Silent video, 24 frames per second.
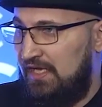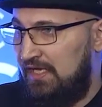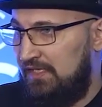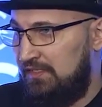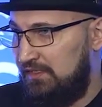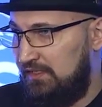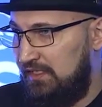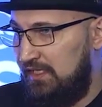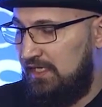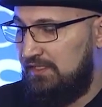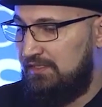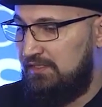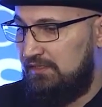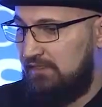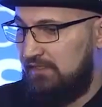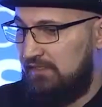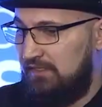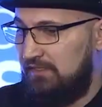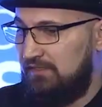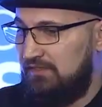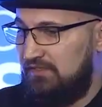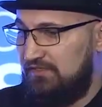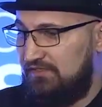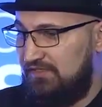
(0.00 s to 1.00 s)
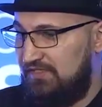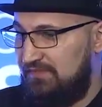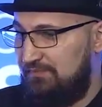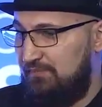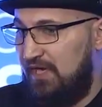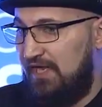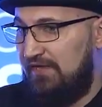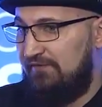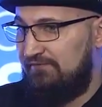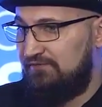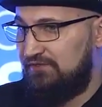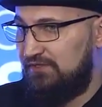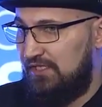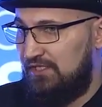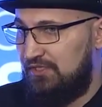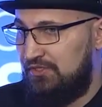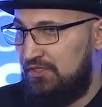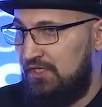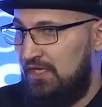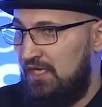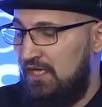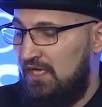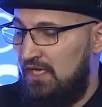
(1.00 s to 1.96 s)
and getting into the spy flash.